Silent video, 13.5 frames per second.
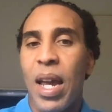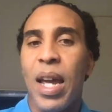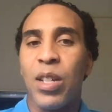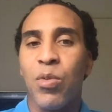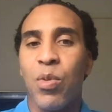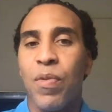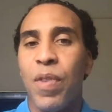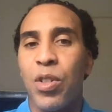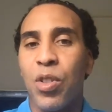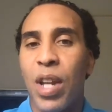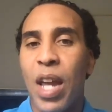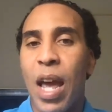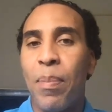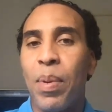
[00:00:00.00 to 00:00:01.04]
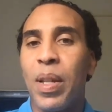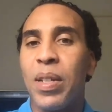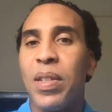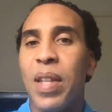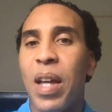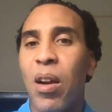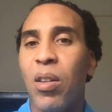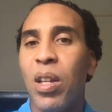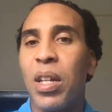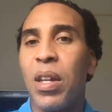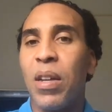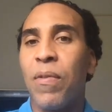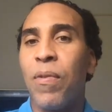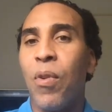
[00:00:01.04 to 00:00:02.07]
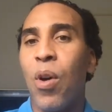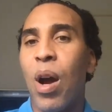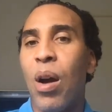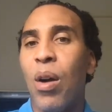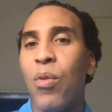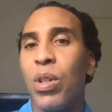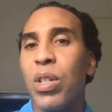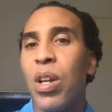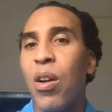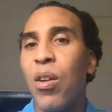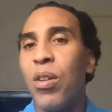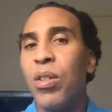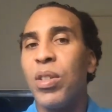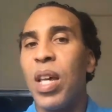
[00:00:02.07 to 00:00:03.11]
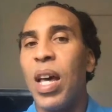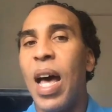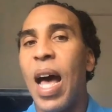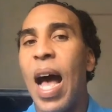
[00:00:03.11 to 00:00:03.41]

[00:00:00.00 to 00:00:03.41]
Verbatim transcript: As with venture capitalists, they are looking for returns uh,